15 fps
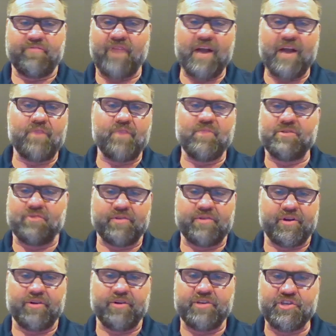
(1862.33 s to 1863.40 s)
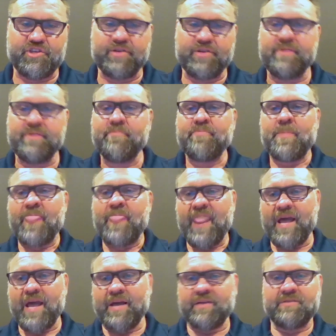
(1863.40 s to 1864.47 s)
environment or the condition,
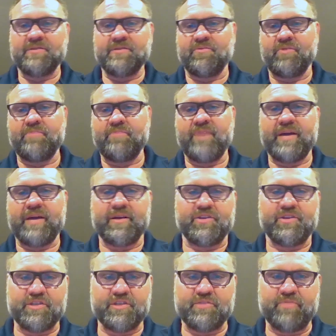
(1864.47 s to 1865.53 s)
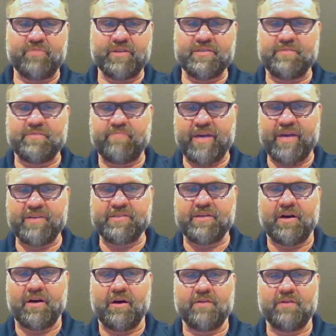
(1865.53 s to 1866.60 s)
and we make adjustments based
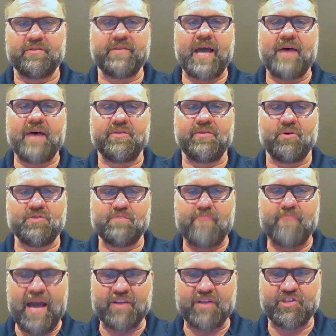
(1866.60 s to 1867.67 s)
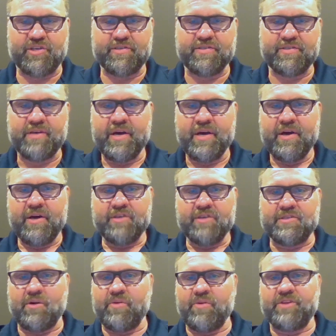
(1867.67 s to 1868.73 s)
on those matches.
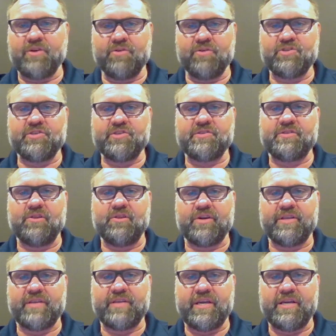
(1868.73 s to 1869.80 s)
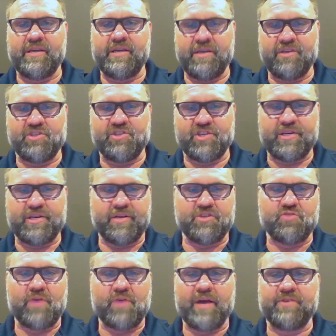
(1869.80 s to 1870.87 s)
So we don't just look at the EEG and
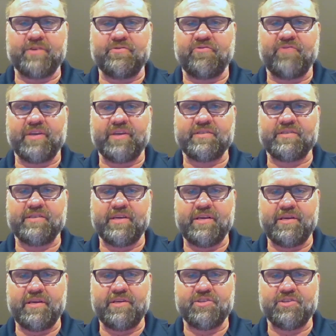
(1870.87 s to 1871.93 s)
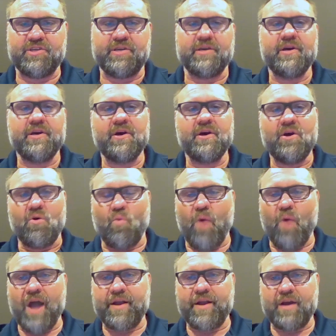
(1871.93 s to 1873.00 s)
try to fix the EEG.
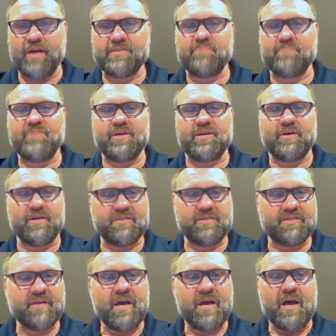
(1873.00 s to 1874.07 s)
Why not? Because